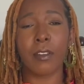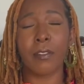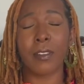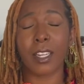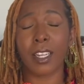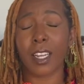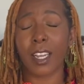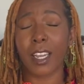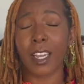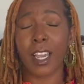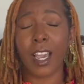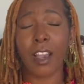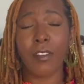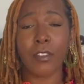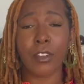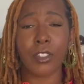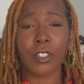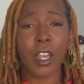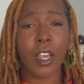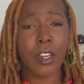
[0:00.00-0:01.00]
Like I have
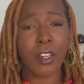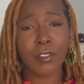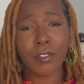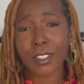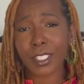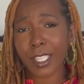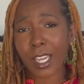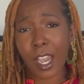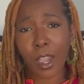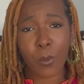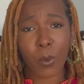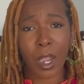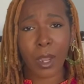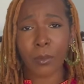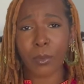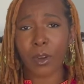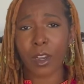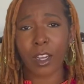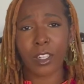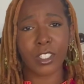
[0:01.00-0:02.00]
a ton of DIY
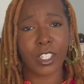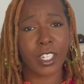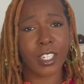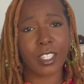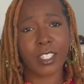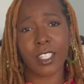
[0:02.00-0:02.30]
projects